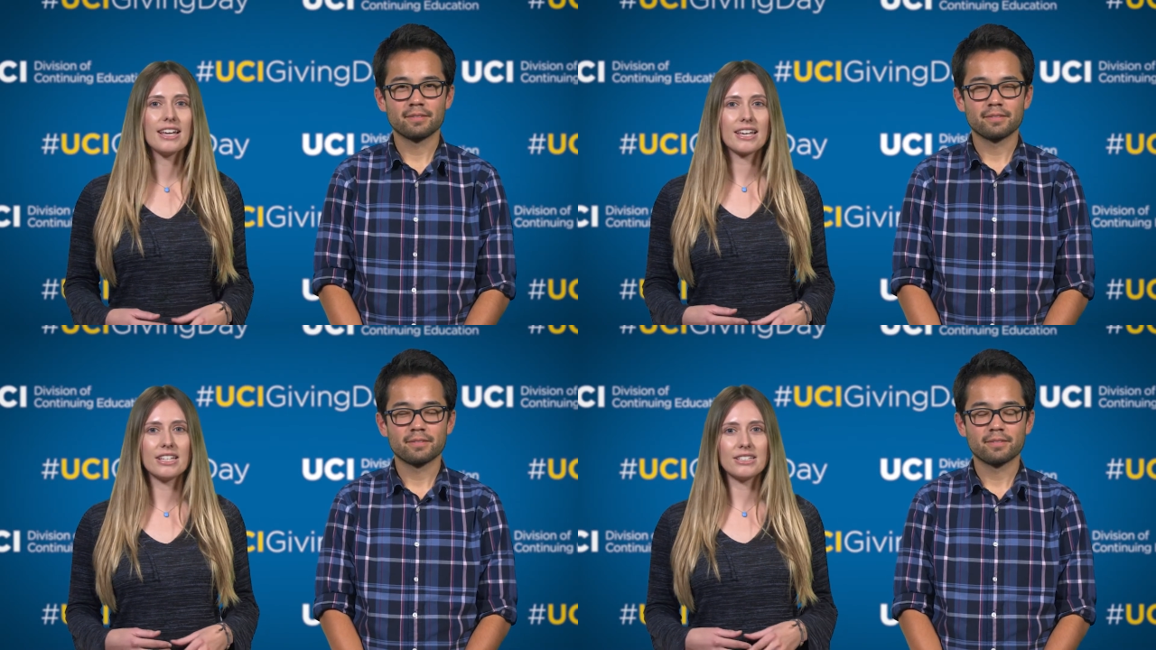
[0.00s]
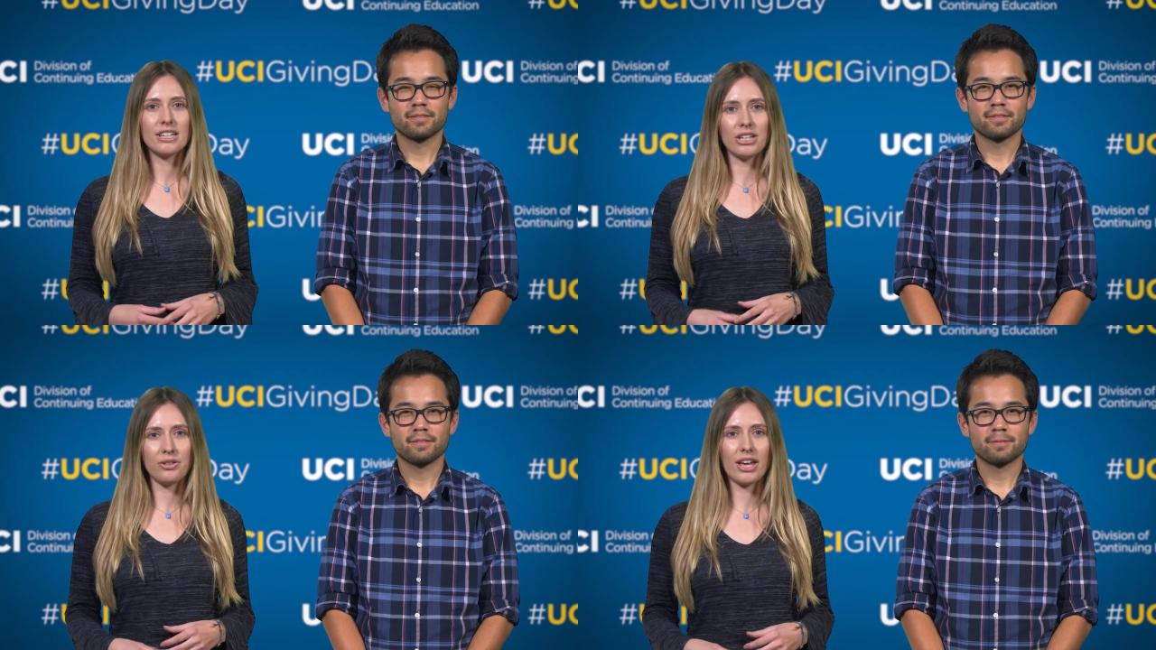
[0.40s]

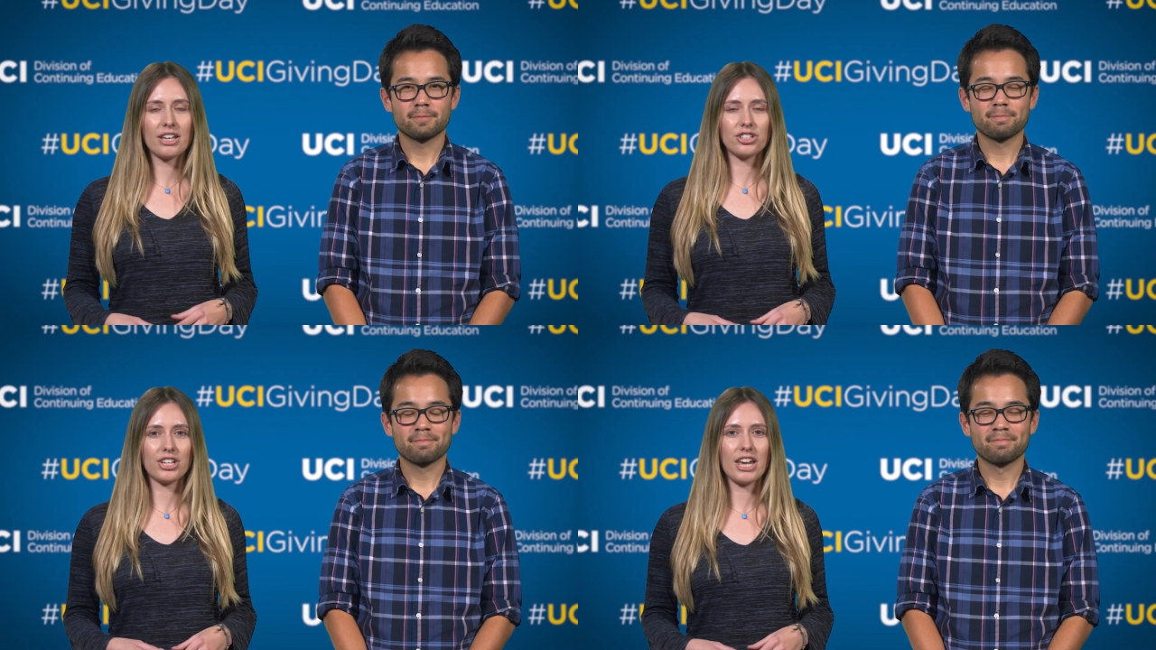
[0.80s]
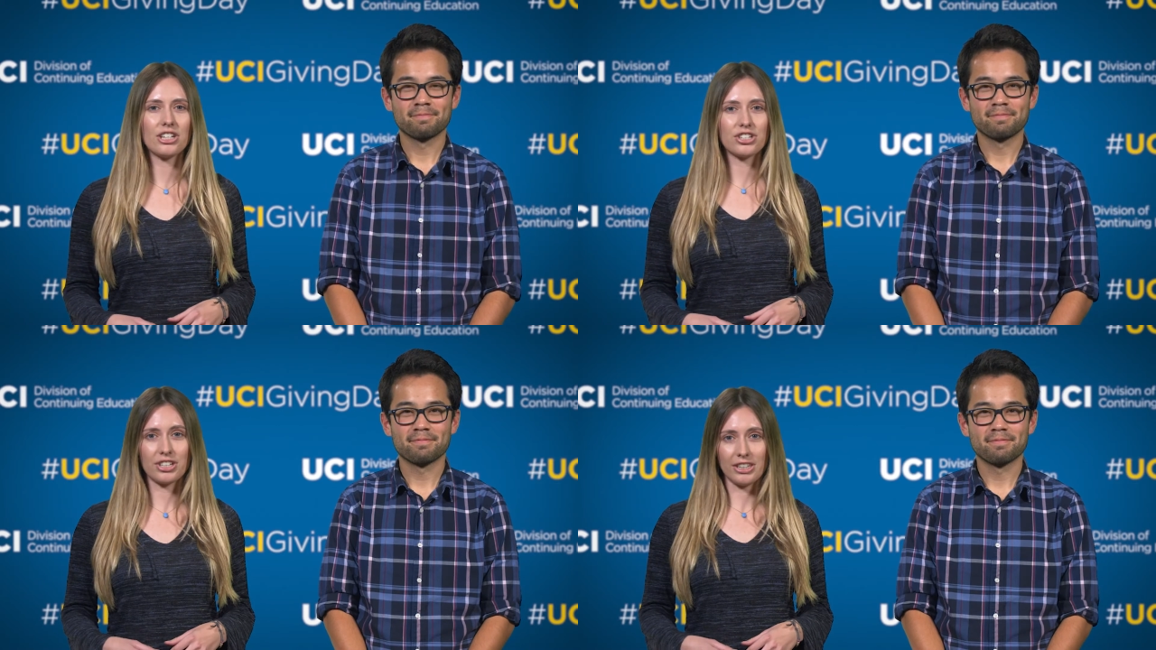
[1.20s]
Speaker 1: continuing
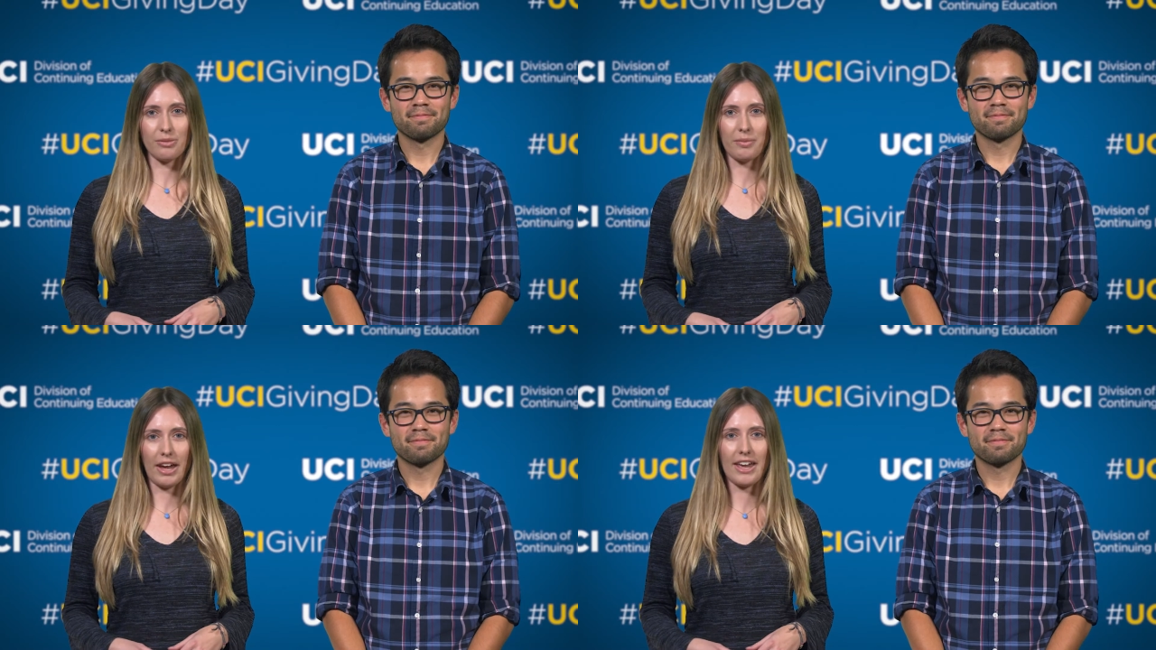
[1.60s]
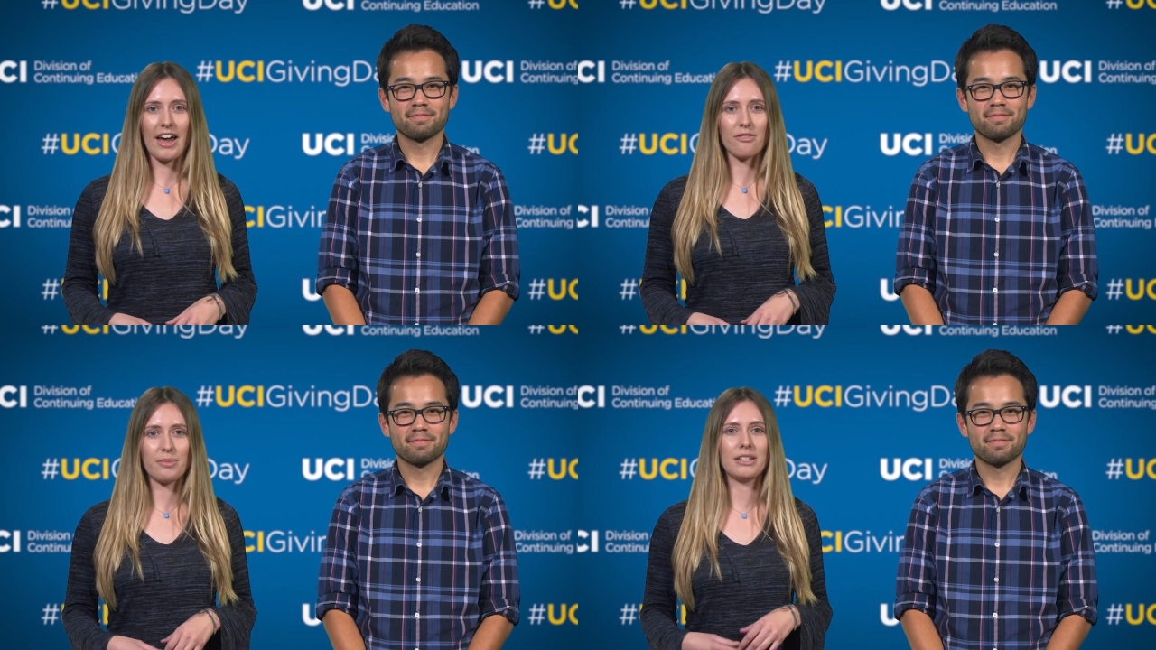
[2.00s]
education alumni
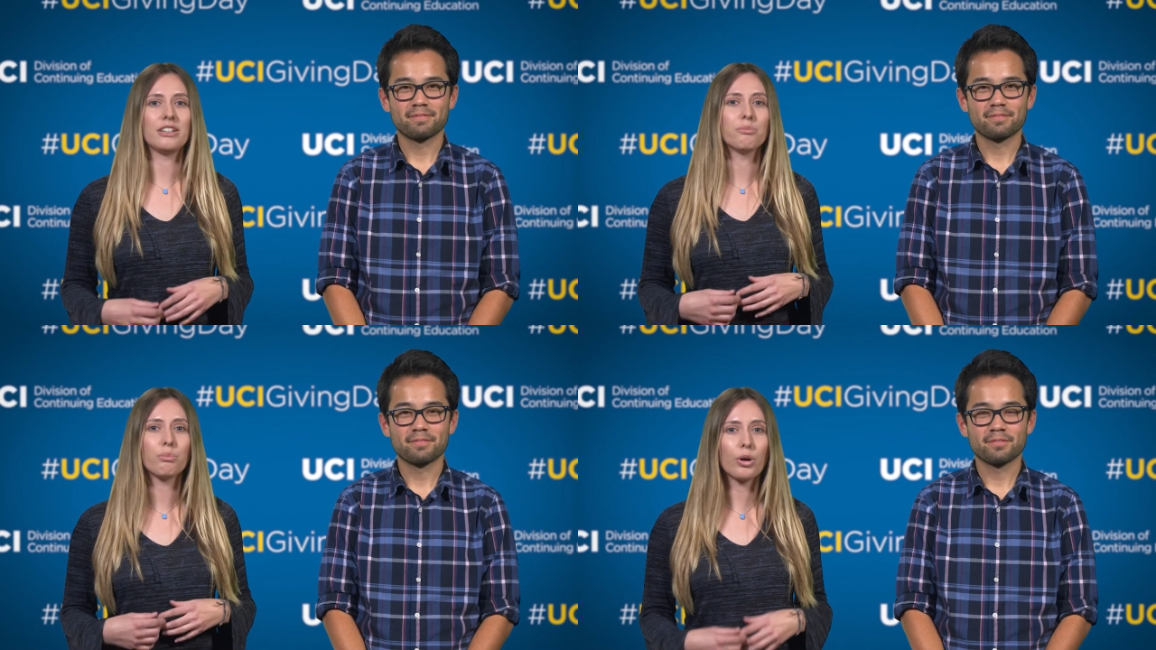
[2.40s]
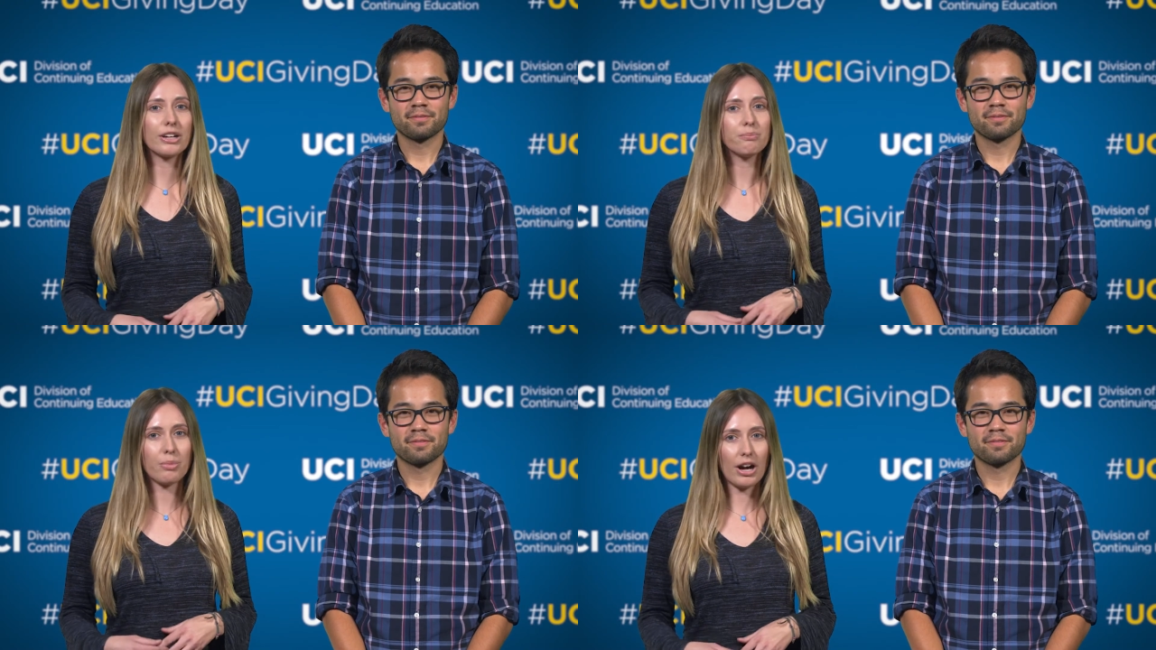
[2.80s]
have been an
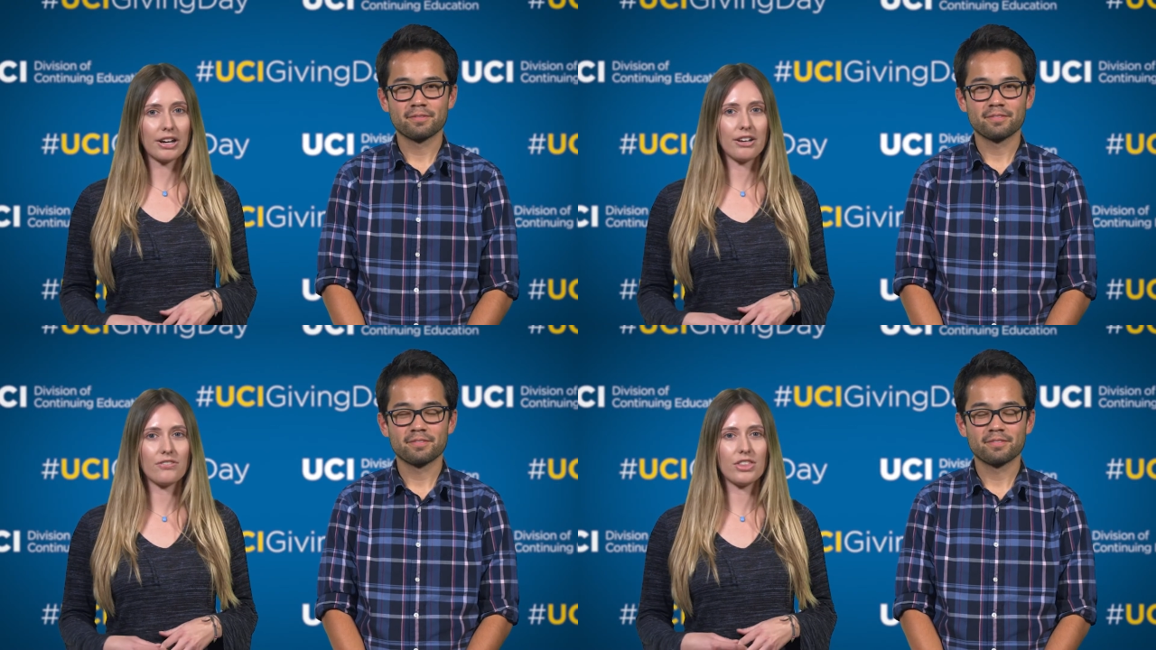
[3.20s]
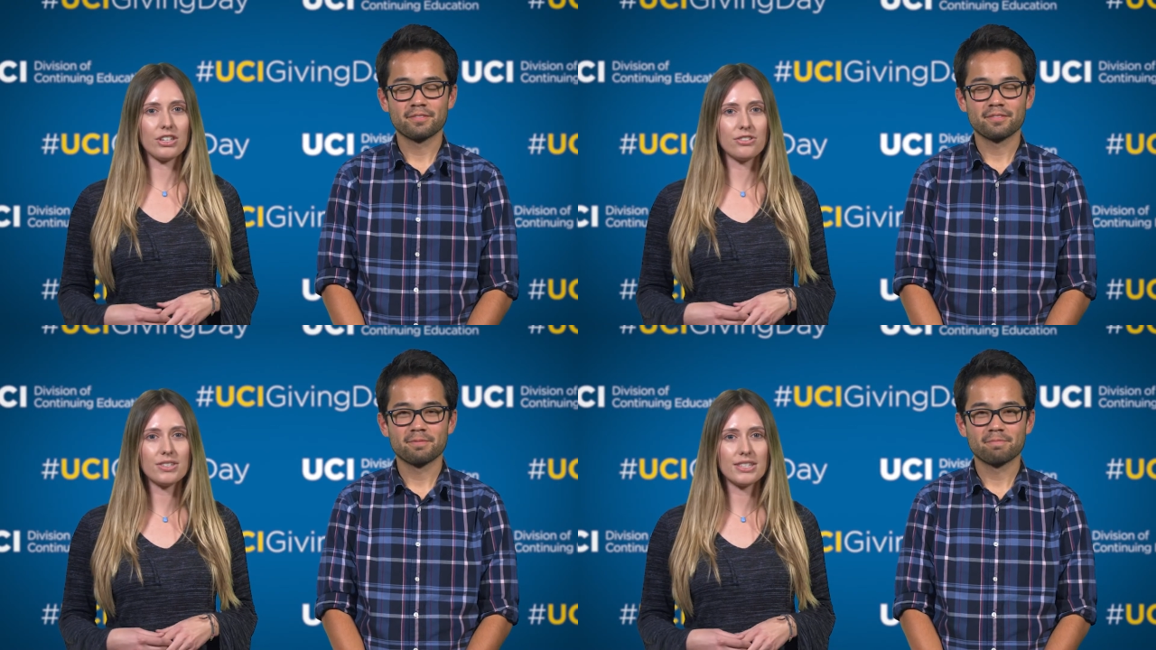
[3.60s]
important part of the
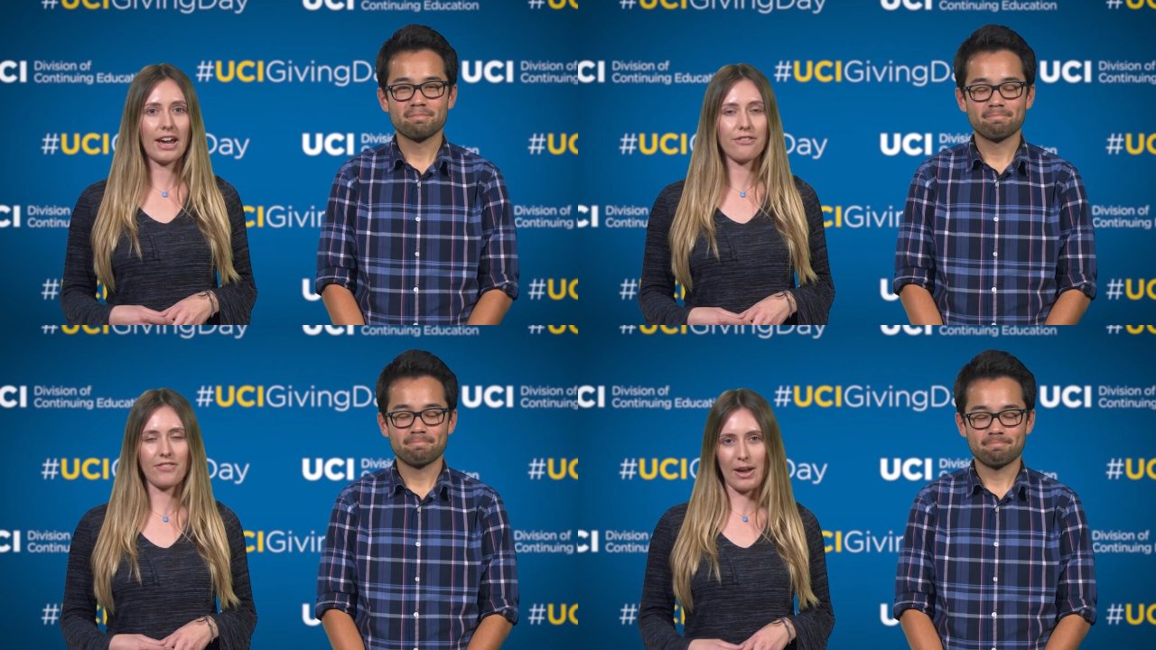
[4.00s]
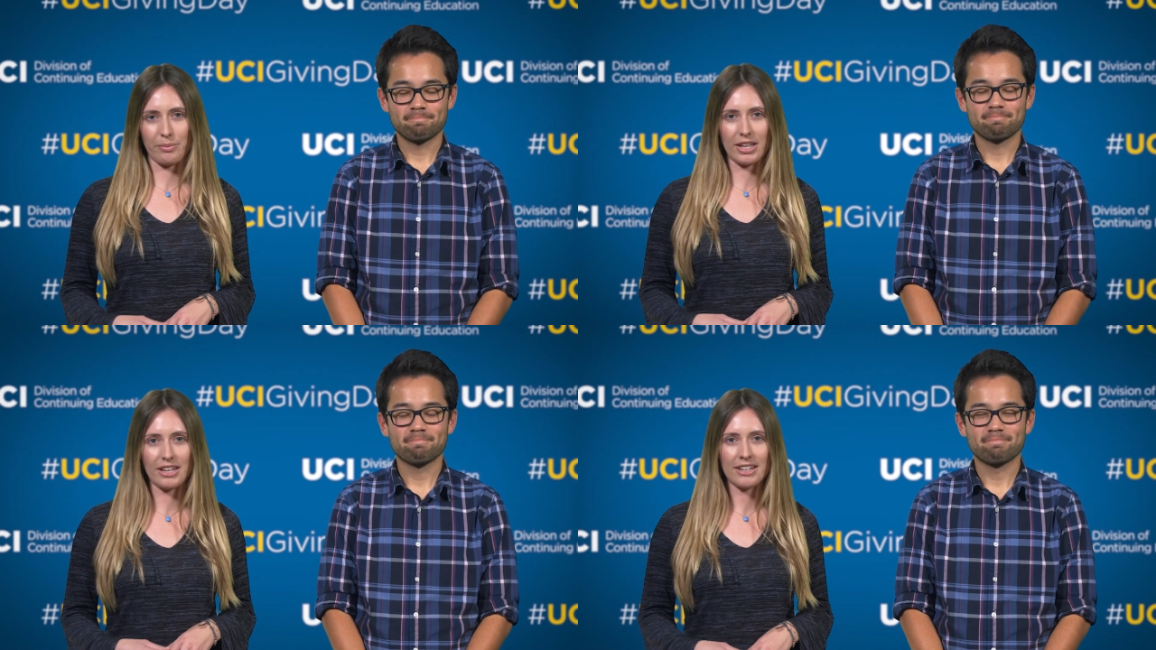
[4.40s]
UCI
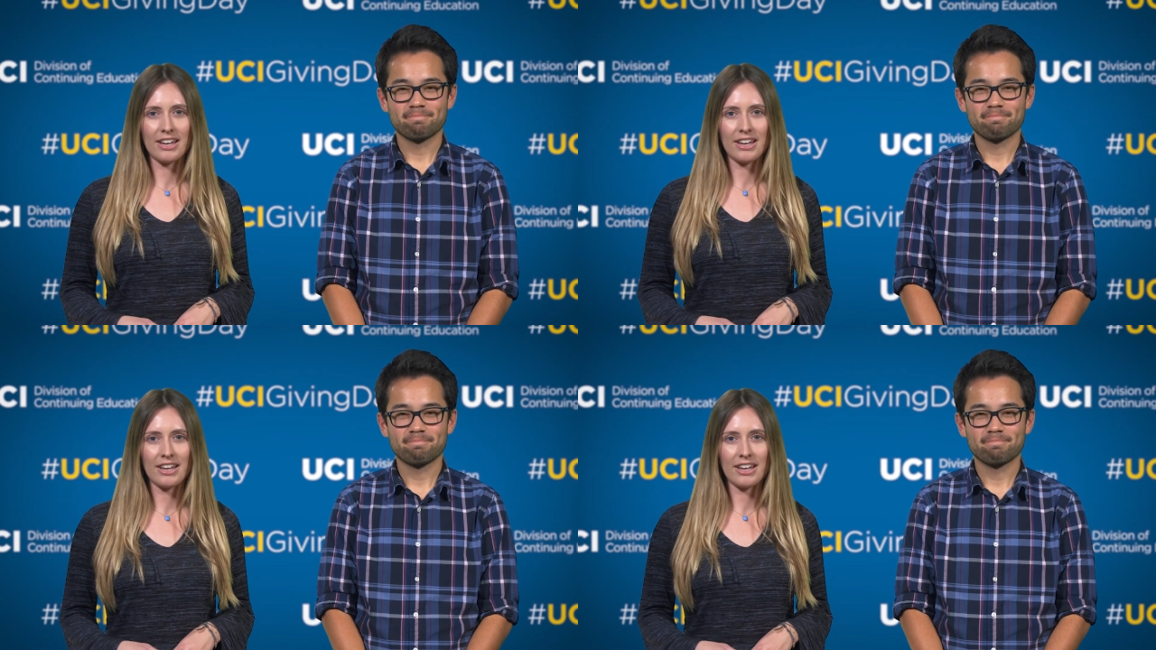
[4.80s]
family.